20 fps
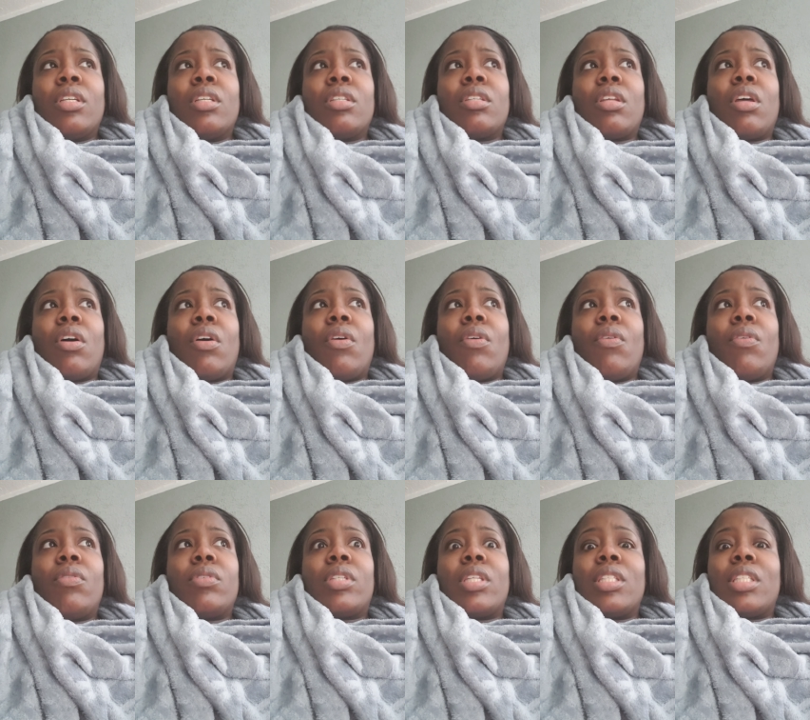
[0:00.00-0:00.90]

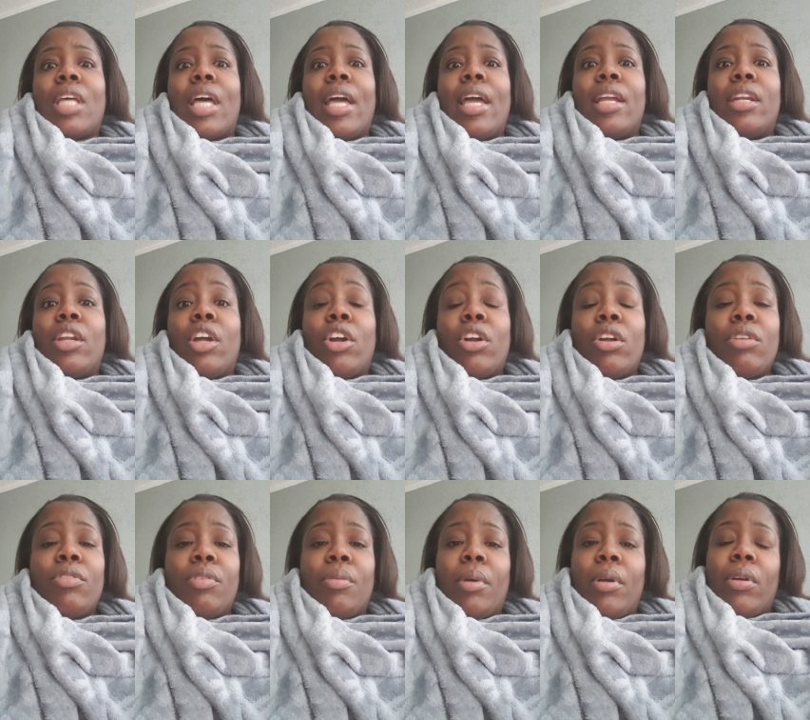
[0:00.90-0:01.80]
So since I hadn't
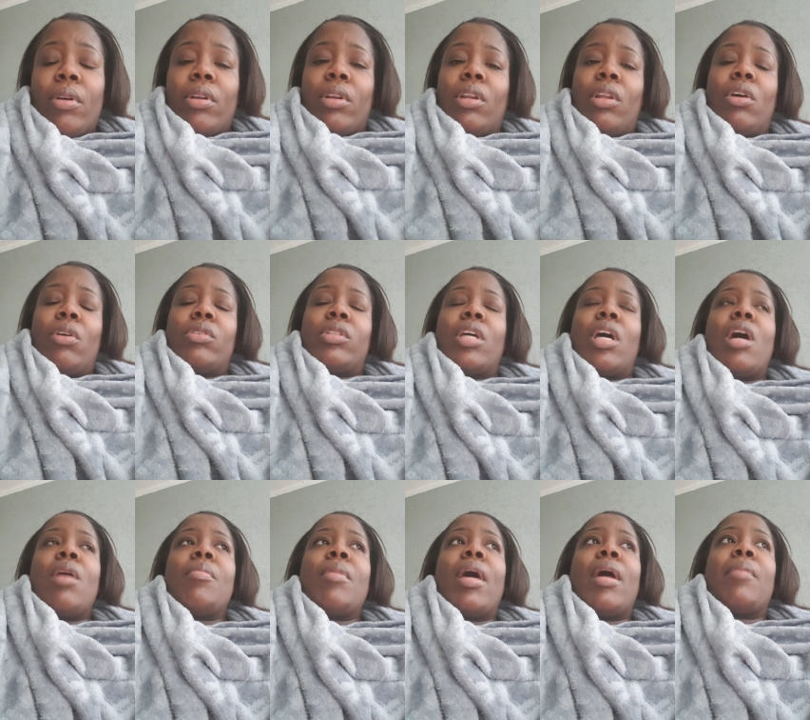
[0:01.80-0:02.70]
heard from her in a long
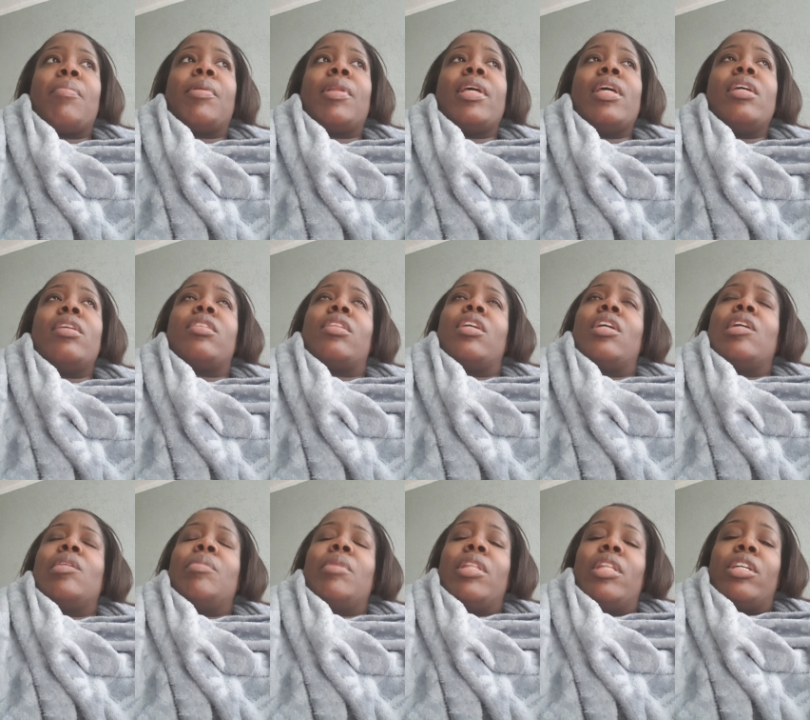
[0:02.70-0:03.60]
time, I'm like, please
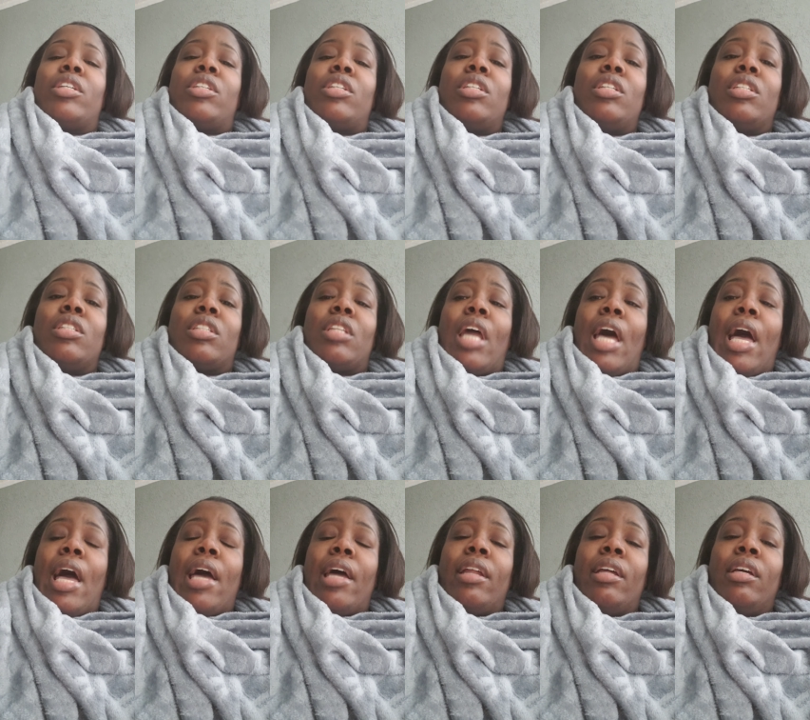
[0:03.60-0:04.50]
tell me that she is
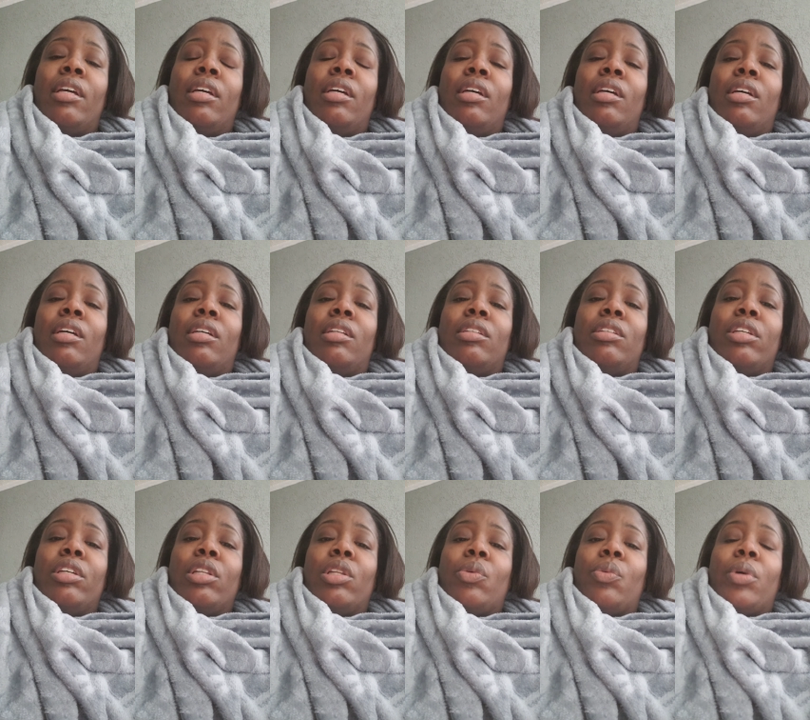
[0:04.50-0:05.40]
not
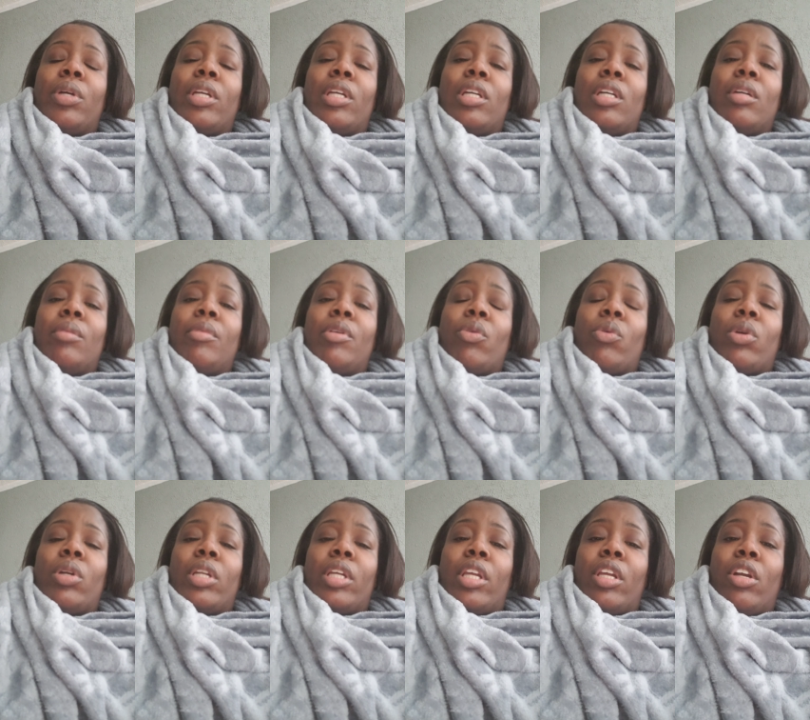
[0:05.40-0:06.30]
dealing with him in
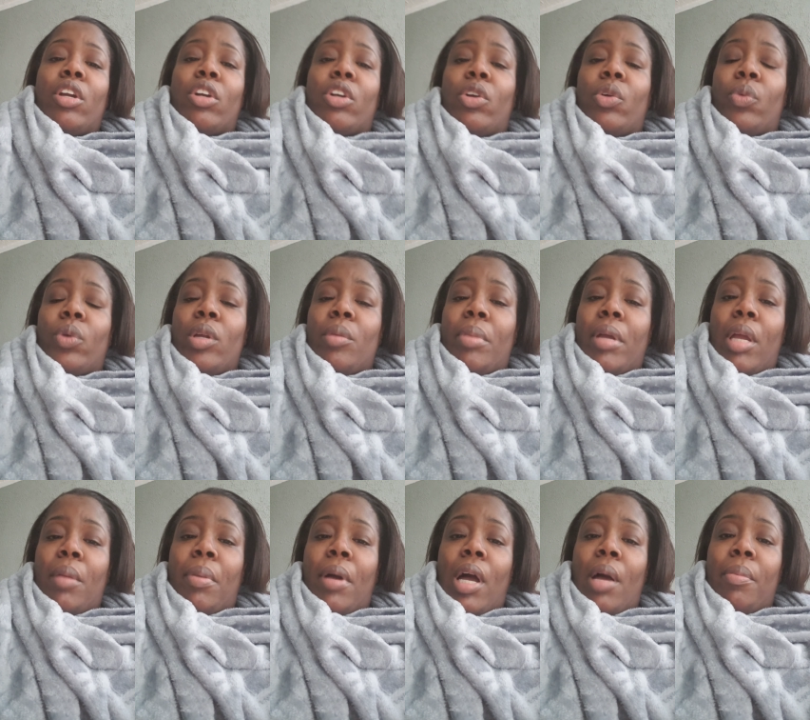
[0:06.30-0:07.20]
order to get her career
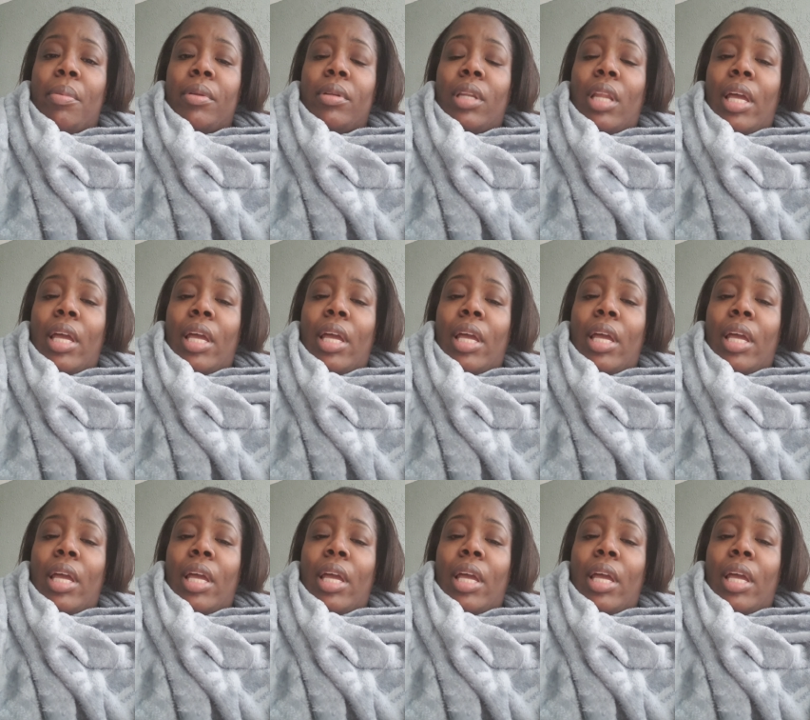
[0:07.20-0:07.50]
back popping.